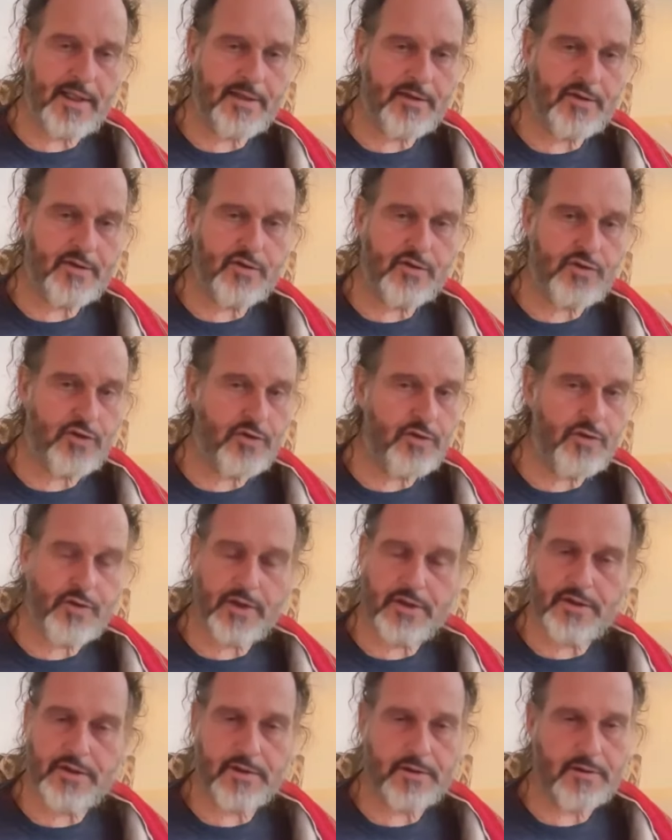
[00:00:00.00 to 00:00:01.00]
and
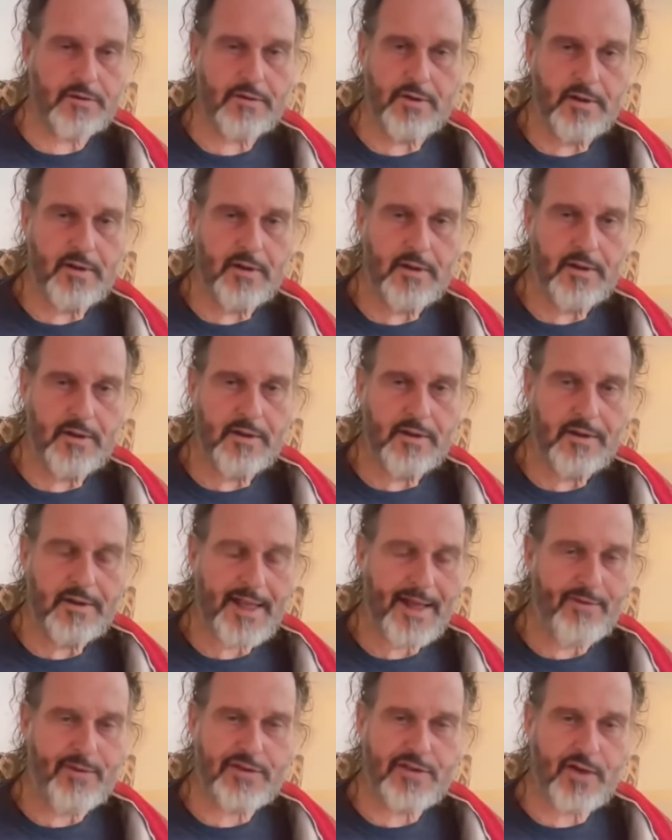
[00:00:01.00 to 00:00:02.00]
Trugu Ajahn.
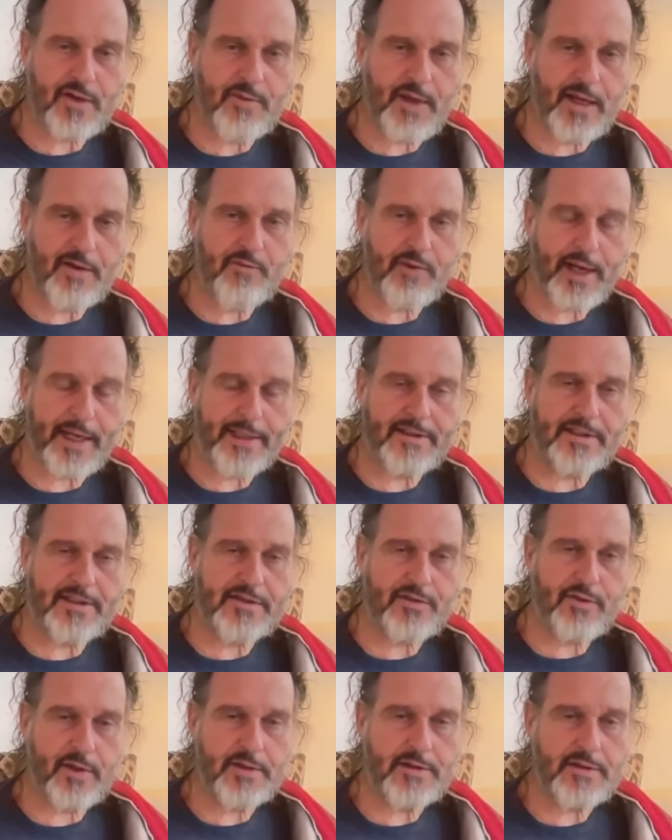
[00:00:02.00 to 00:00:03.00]
That was her main
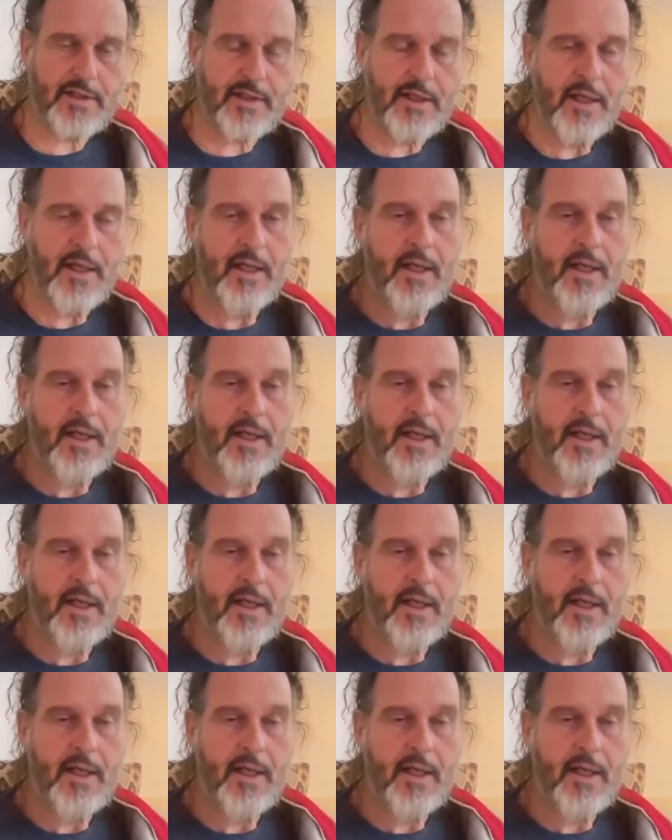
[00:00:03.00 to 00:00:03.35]
practice, was